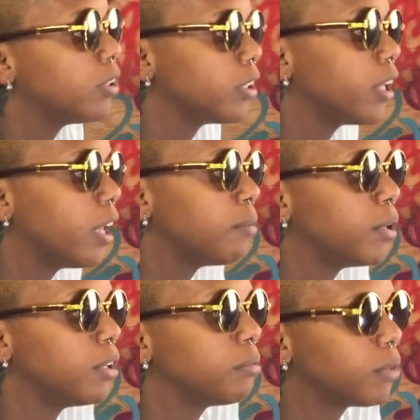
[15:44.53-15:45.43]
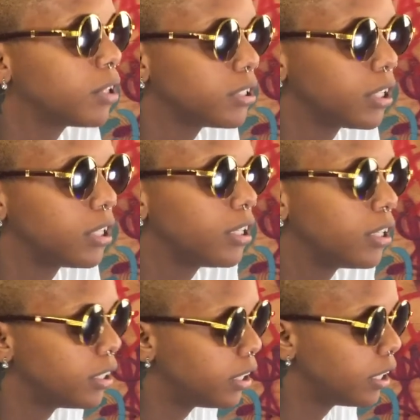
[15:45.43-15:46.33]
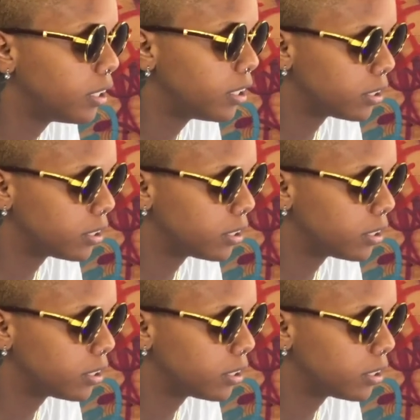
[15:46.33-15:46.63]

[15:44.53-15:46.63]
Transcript: than gay men, because at the end of the day,